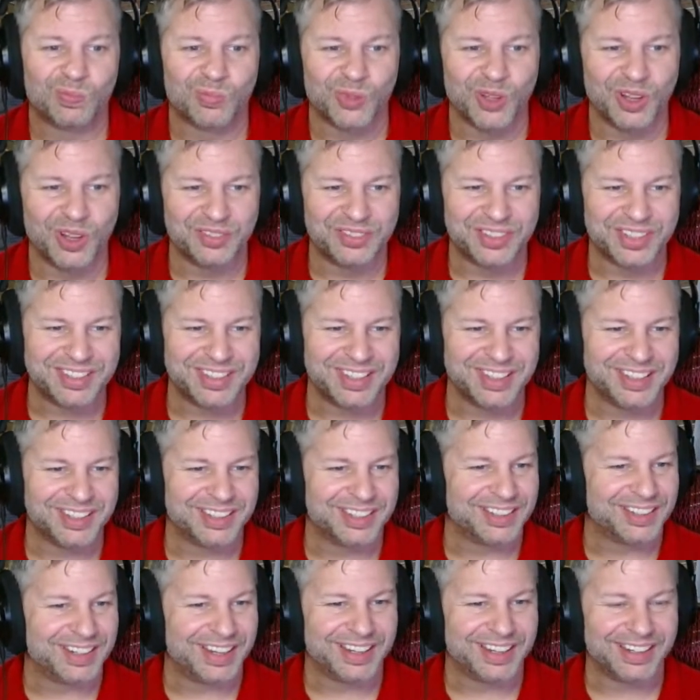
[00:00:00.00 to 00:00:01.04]
Love to see it
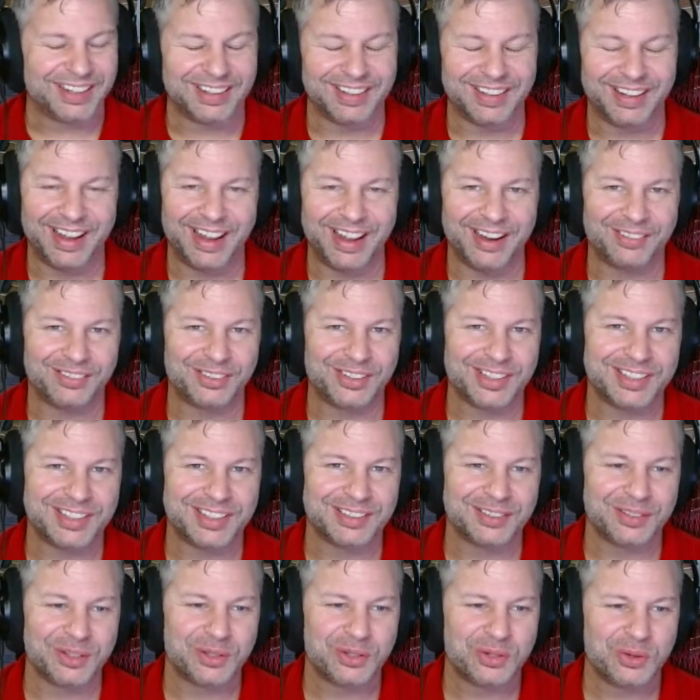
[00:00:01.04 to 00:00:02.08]
at every
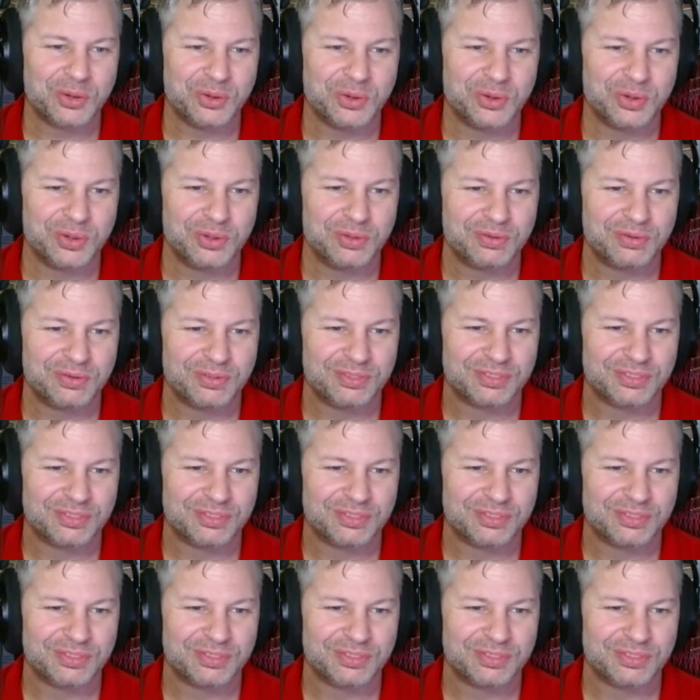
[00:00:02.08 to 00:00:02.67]
single school,